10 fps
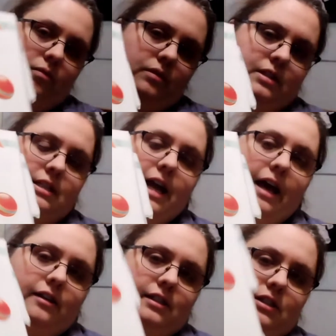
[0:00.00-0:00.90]
this is
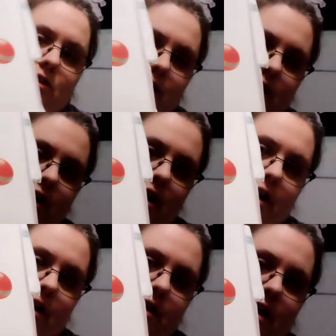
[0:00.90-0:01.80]
Alex's still
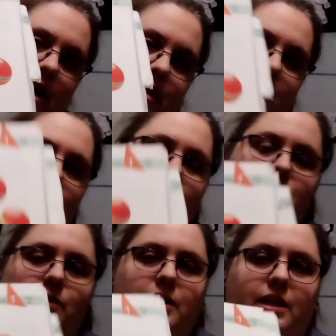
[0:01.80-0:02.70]
kindergarten, and then the rest
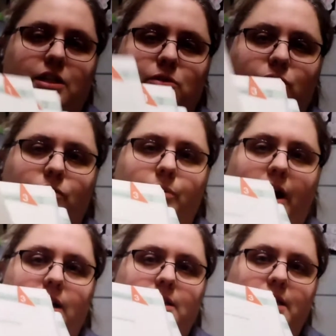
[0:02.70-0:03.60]
of the week they just
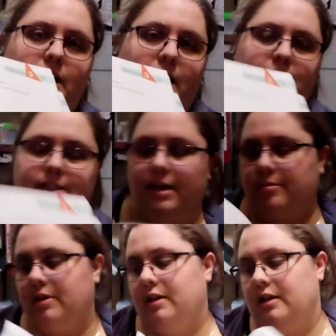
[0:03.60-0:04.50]
practice that concept.